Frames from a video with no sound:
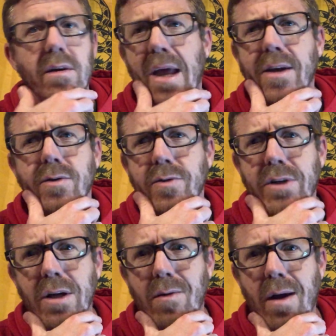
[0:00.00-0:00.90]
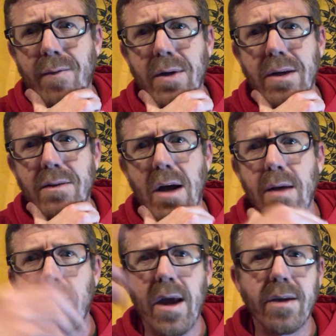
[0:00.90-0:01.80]
National Geographic and
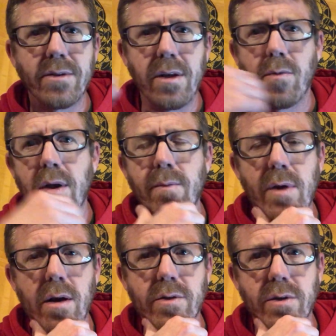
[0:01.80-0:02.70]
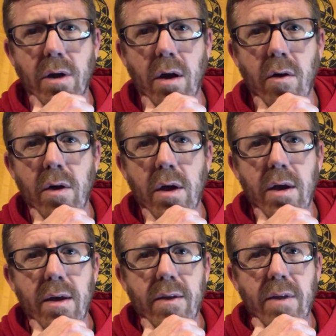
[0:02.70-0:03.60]
Time Magazine read them years ago.
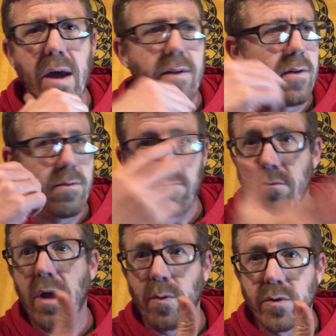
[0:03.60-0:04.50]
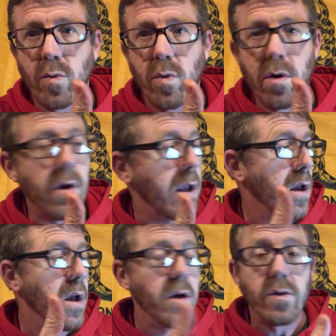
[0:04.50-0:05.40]
That was a worry.
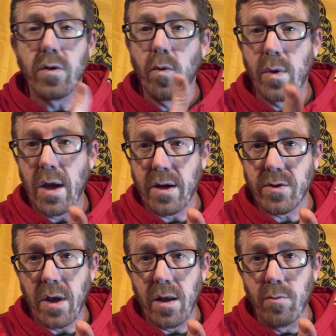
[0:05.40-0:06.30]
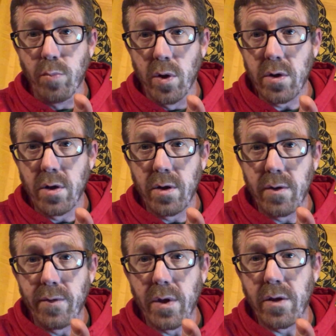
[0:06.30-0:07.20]
So we actually had a book
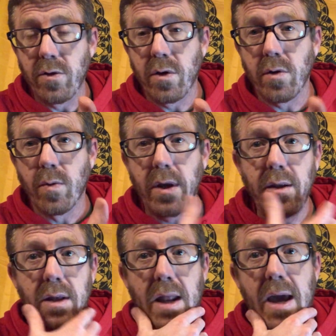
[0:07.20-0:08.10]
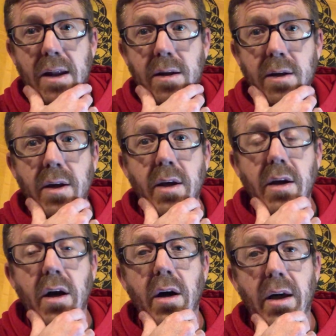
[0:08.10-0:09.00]
that you could read that had it.
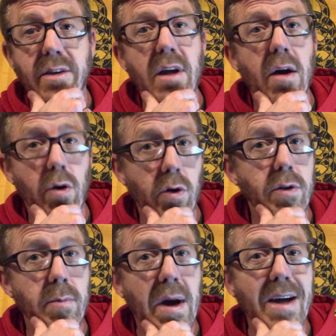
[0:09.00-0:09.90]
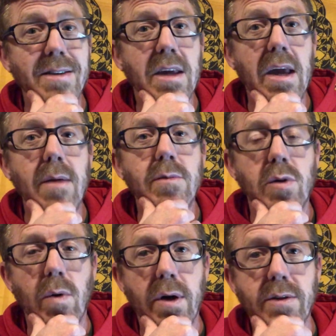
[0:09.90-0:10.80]
That's how Earth Abides came
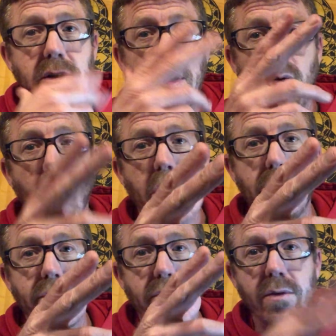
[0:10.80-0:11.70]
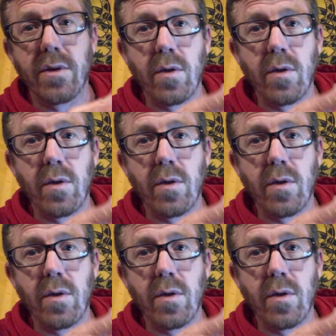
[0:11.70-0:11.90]
to us. It was